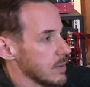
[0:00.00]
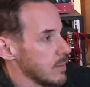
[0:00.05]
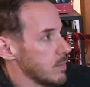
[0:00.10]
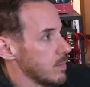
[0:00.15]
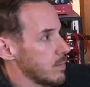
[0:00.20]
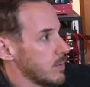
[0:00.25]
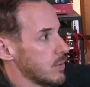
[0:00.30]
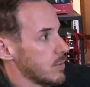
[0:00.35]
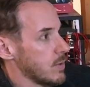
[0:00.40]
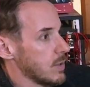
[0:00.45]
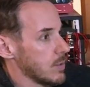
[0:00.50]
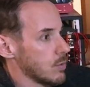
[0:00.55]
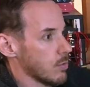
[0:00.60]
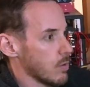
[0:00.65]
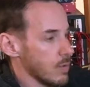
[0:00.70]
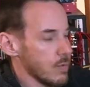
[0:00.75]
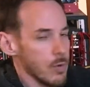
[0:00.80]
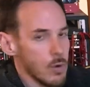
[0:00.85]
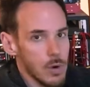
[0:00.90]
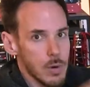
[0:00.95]
between
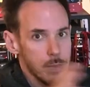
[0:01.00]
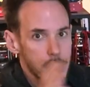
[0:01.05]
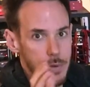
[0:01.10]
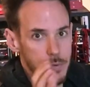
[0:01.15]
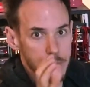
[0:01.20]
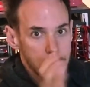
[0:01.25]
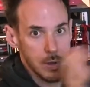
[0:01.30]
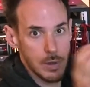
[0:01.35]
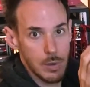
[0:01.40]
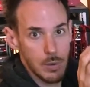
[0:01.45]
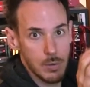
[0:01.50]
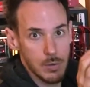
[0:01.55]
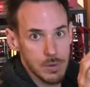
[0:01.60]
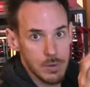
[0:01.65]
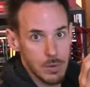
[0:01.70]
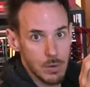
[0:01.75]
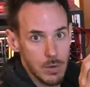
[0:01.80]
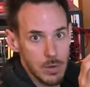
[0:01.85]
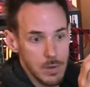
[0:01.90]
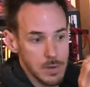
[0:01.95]
reverb and the closed
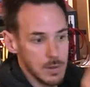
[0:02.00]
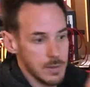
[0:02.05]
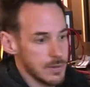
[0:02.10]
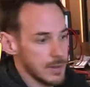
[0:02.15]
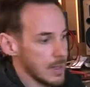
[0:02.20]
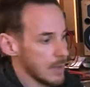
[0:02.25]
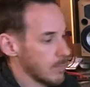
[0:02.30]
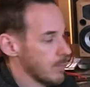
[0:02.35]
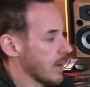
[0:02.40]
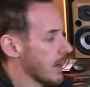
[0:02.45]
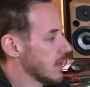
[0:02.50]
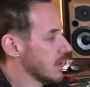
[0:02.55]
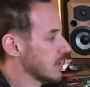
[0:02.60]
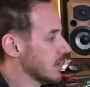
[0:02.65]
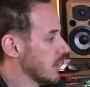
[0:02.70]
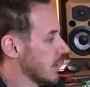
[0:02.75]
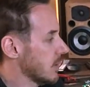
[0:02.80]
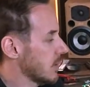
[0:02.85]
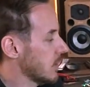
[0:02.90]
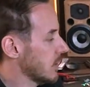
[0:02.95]
source, and that makes
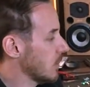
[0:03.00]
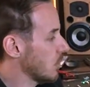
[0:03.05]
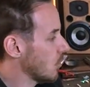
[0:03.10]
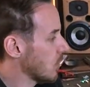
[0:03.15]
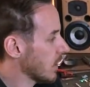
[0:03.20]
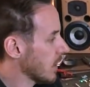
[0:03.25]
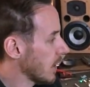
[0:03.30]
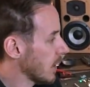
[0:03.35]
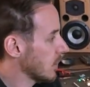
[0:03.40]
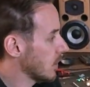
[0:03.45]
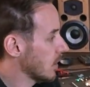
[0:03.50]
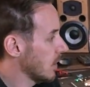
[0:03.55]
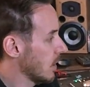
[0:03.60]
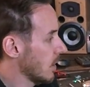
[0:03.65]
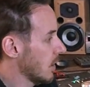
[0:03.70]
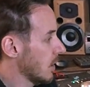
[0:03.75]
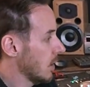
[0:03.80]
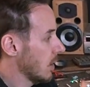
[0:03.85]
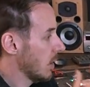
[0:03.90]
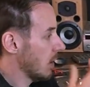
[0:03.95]
that you can
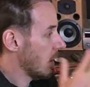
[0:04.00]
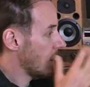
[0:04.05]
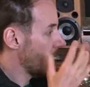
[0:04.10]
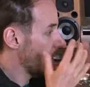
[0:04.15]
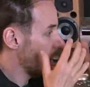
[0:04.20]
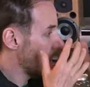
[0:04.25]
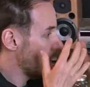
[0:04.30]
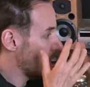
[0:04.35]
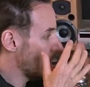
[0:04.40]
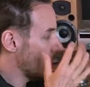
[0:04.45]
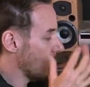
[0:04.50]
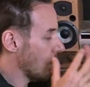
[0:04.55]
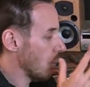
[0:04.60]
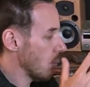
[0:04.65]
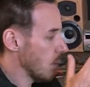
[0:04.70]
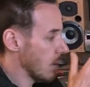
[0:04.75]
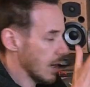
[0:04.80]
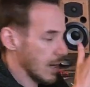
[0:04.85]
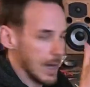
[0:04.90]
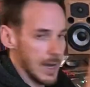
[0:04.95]

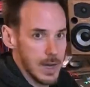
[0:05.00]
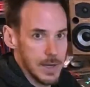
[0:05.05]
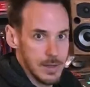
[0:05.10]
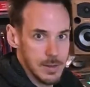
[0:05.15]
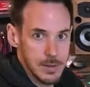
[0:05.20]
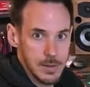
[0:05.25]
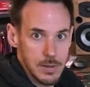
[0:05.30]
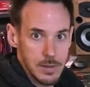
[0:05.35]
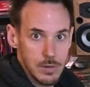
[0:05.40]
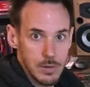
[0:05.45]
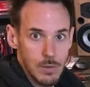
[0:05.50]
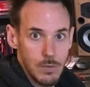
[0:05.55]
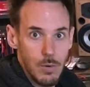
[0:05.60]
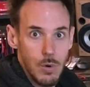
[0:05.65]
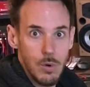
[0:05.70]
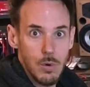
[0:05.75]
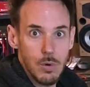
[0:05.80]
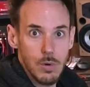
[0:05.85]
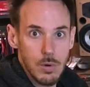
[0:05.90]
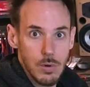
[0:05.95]
localize the
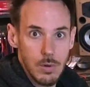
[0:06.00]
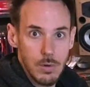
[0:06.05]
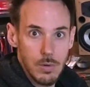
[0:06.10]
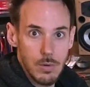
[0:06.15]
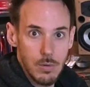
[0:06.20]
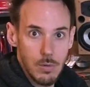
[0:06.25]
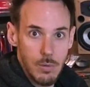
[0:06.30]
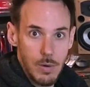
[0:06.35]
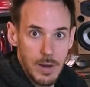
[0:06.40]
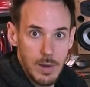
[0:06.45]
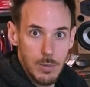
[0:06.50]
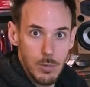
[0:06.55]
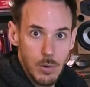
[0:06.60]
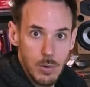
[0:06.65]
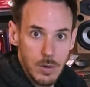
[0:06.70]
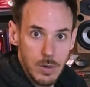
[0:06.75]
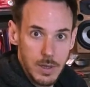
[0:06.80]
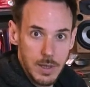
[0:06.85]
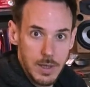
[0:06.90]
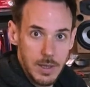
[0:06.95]
vocal way
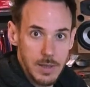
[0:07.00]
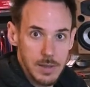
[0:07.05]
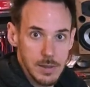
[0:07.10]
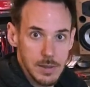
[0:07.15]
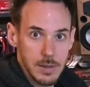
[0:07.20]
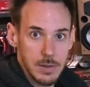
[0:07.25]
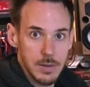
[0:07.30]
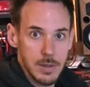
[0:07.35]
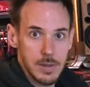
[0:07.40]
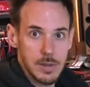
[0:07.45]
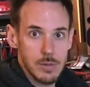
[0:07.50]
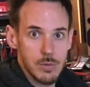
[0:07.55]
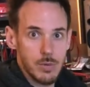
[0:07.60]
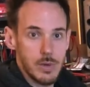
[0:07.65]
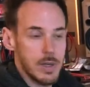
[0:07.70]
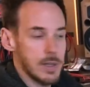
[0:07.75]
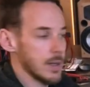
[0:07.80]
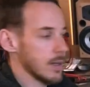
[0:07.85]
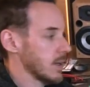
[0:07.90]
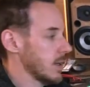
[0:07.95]
more easy, and that's
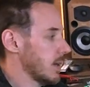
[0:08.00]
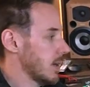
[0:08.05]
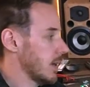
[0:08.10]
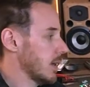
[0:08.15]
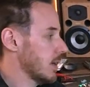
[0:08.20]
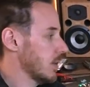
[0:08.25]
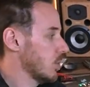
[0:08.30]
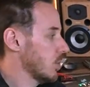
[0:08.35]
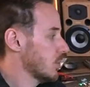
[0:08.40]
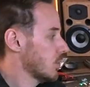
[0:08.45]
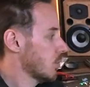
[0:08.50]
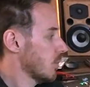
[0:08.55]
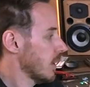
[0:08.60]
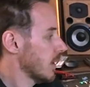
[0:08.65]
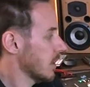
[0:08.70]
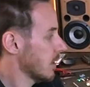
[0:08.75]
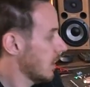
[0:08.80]
really a good trick.